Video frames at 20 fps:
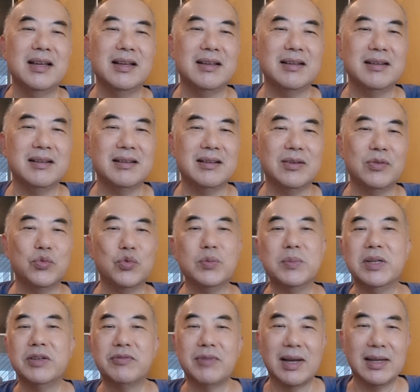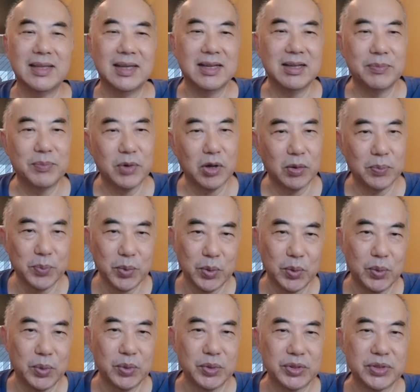a woman writing a blog
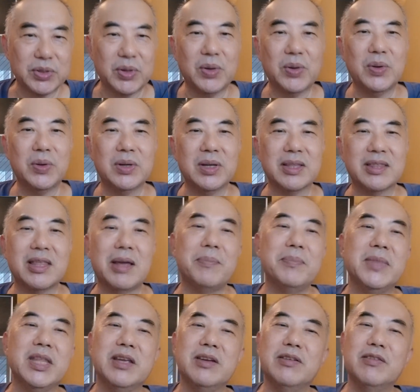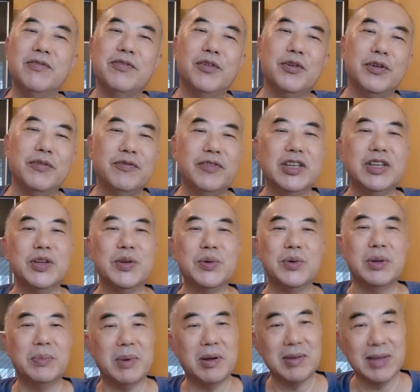post or a thumbnail for a
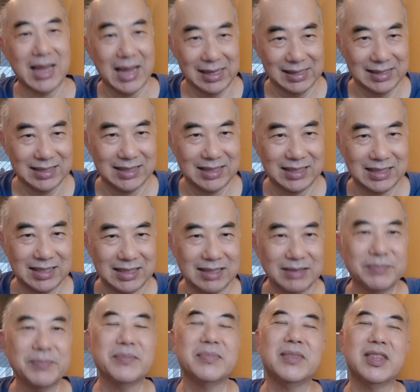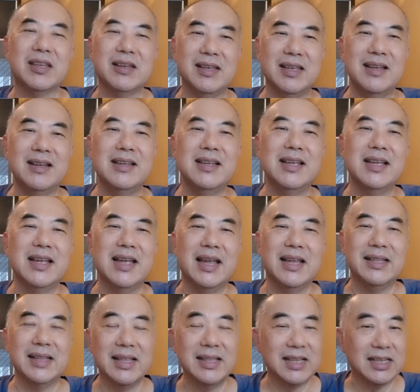video about cats. Yeah,
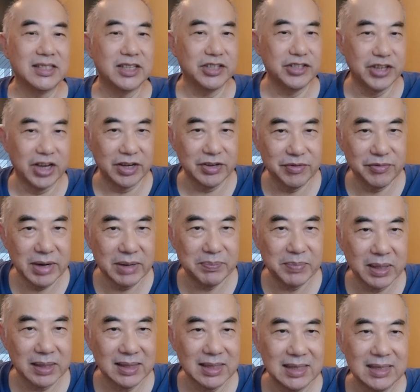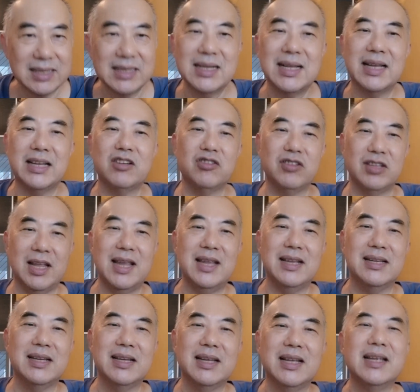and then there's a generate button. Click on
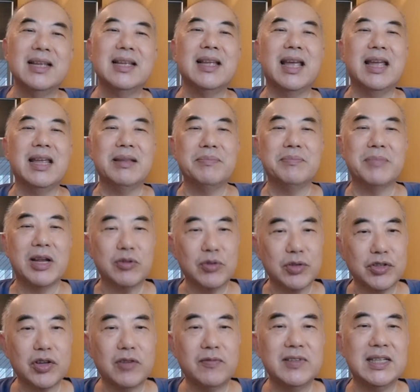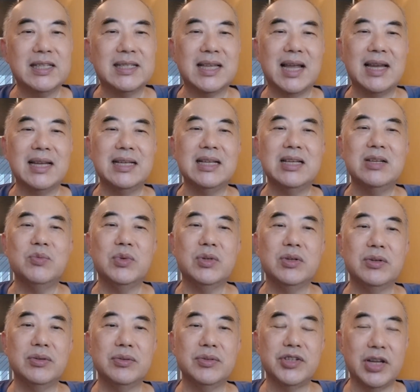that, and Microsoft Designer
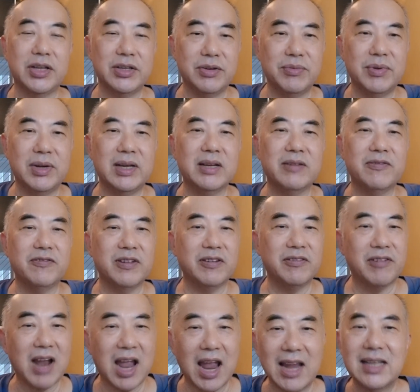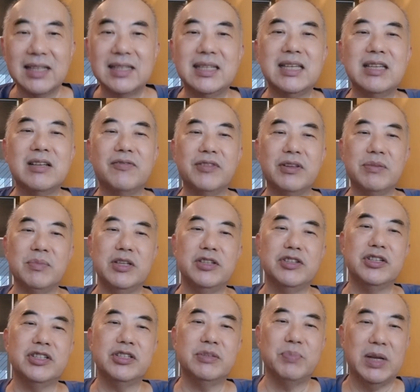will generate a variety of
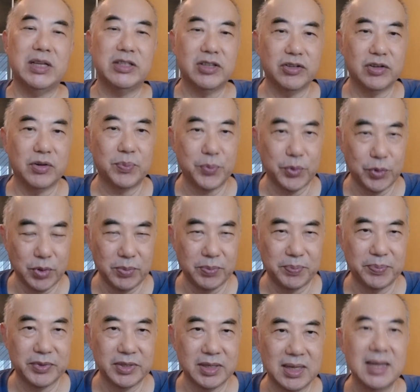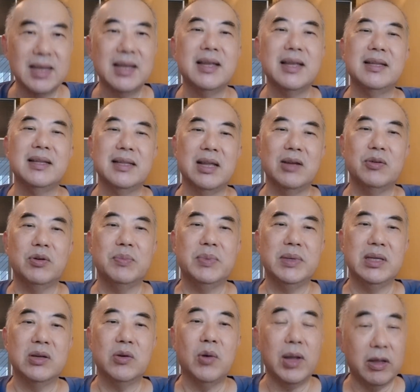images based on your prompt. There will
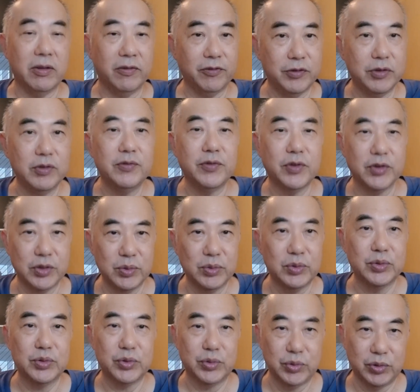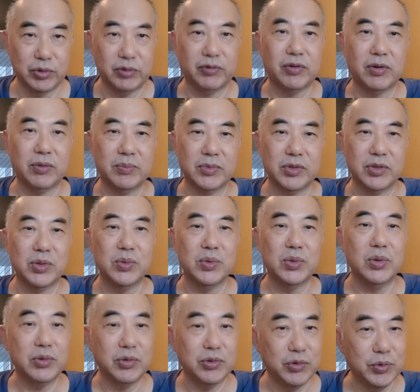be quite a few for you to choose from. So
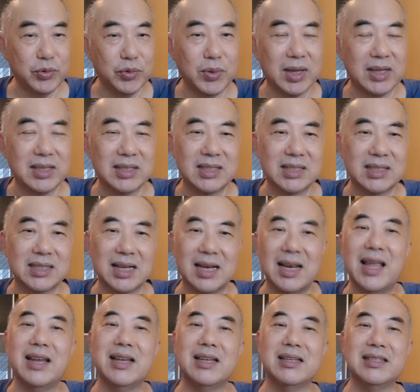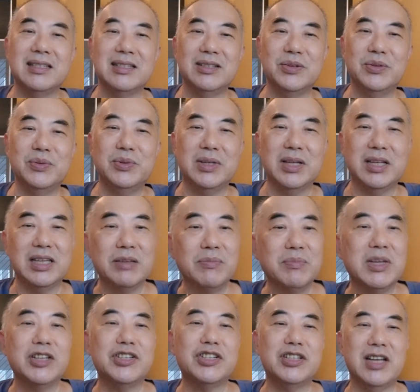look through and select, the
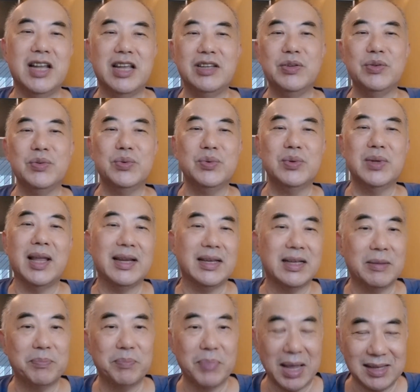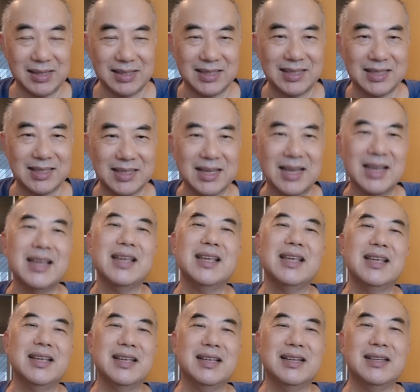image that you like the best,
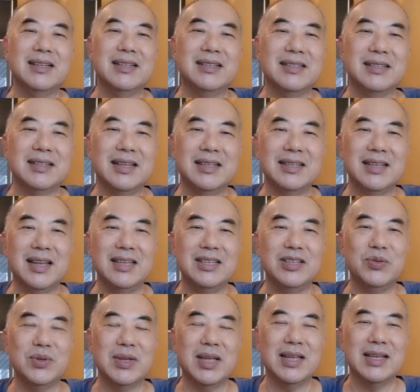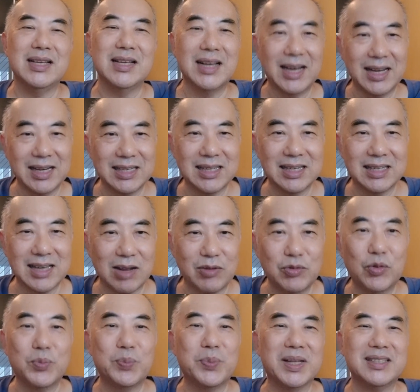and then you can click the
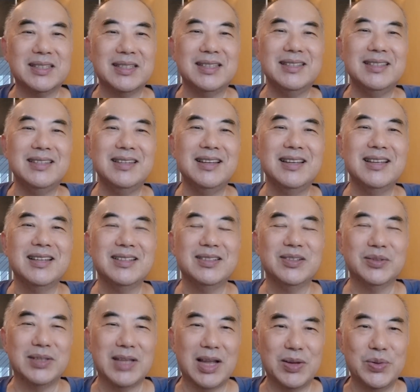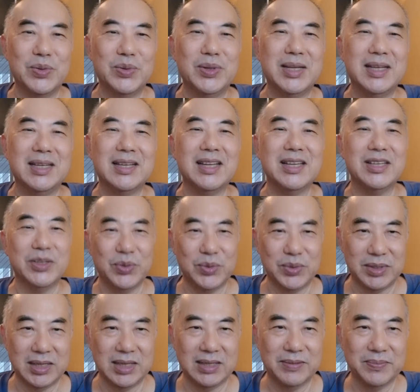download button to download it and
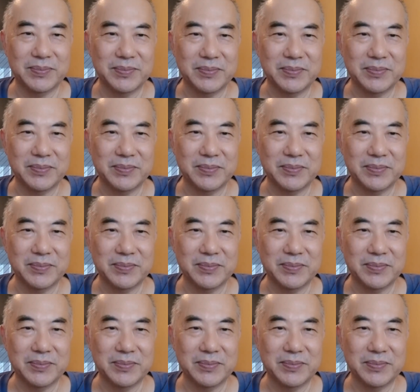use it.